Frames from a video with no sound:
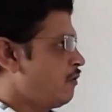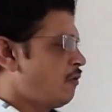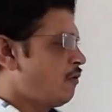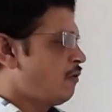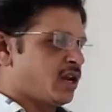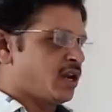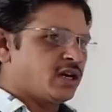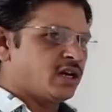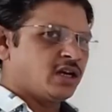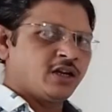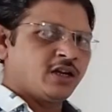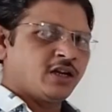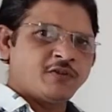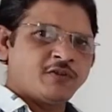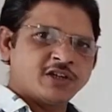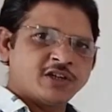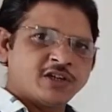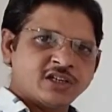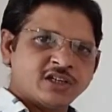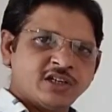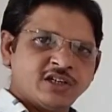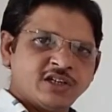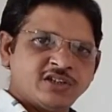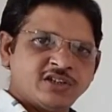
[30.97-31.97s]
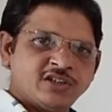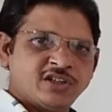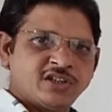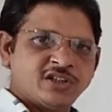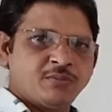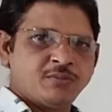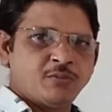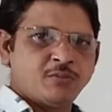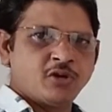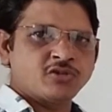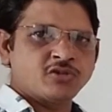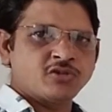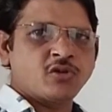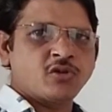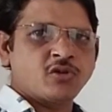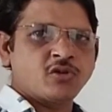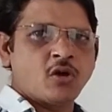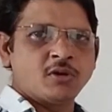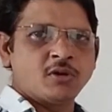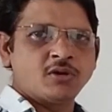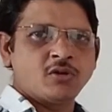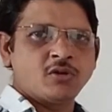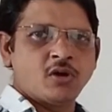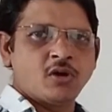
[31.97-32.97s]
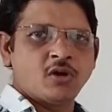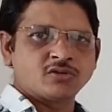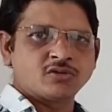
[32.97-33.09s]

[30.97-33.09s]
Viral infection is the most common